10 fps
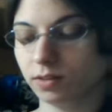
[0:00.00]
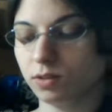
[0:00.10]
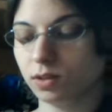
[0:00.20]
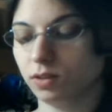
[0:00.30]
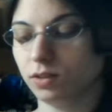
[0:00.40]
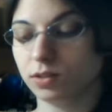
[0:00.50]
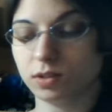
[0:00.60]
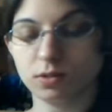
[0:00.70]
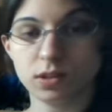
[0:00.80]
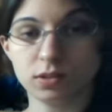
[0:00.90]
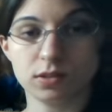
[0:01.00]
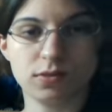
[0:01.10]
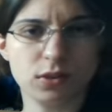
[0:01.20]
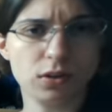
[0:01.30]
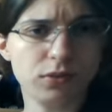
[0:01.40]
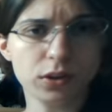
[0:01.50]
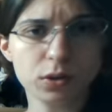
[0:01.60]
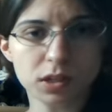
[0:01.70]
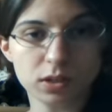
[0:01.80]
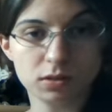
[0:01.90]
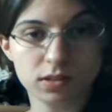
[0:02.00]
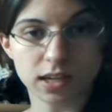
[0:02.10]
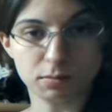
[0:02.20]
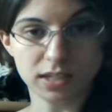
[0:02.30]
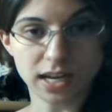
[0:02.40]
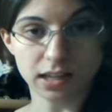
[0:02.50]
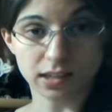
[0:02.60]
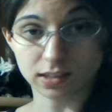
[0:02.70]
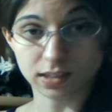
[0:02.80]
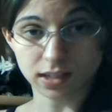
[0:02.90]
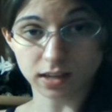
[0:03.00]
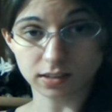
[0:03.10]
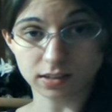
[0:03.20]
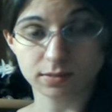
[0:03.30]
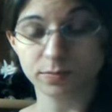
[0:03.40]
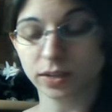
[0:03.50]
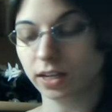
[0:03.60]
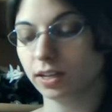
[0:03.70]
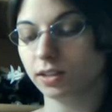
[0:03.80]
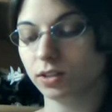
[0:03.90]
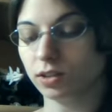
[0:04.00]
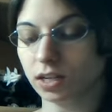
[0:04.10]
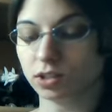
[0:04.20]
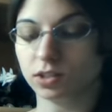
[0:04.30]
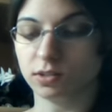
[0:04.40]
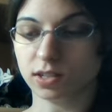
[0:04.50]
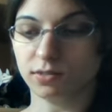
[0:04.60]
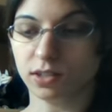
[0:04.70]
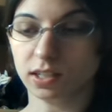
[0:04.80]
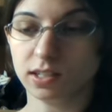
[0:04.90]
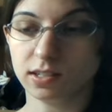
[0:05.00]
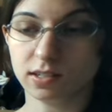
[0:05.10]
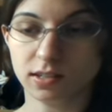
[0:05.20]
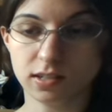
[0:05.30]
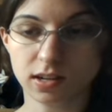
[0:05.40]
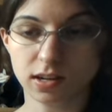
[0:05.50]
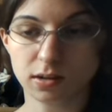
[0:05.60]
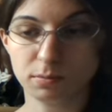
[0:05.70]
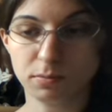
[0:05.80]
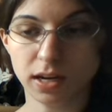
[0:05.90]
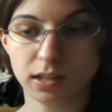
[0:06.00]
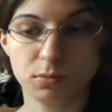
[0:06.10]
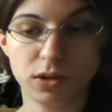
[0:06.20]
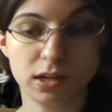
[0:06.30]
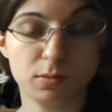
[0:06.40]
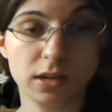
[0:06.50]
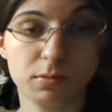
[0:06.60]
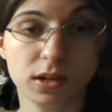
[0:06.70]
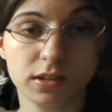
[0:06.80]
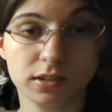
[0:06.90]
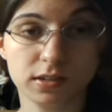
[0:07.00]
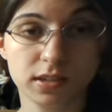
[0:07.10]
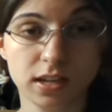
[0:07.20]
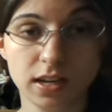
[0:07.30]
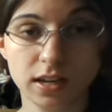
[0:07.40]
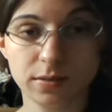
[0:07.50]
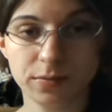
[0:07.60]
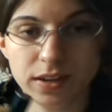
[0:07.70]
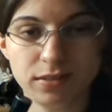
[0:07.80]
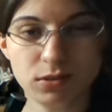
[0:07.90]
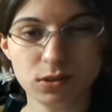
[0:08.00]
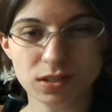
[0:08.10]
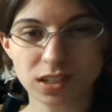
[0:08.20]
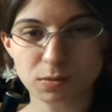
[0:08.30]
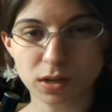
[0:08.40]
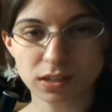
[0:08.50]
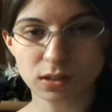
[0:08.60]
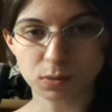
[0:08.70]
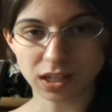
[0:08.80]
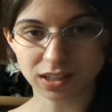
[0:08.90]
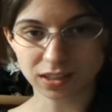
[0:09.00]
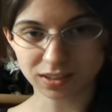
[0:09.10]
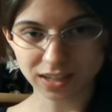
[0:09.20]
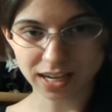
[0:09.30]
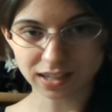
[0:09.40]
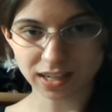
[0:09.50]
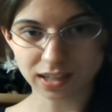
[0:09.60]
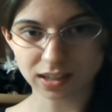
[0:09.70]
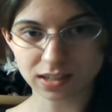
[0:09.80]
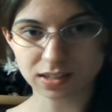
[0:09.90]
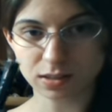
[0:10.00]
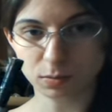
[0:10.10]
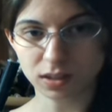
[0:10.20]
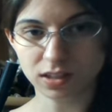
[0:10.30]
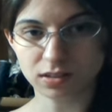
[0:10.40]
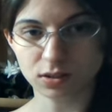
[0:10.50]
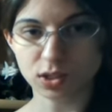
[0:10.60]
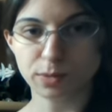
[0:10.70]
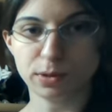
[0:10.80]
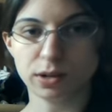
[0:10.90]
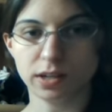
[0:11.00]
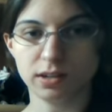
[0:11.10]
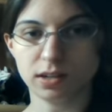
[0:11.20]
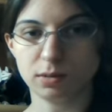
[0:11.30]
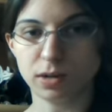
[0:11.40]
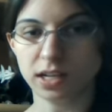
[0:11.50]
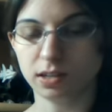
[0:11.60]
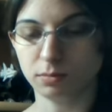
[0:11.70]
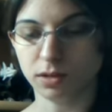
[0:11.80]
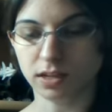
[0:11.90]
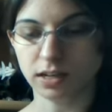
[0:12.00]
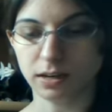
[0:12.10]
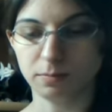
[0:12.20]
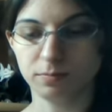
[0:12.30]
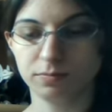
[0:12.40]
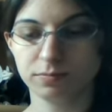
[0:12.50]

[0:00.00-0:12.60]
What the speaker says: you can also use, if all you want to do is like metallic details, you can actually use stuff like this. These are Pilot brand paint markers. I've never used Gundam markers, but I think they're kind of like this, but these are cheaper and you can buy them in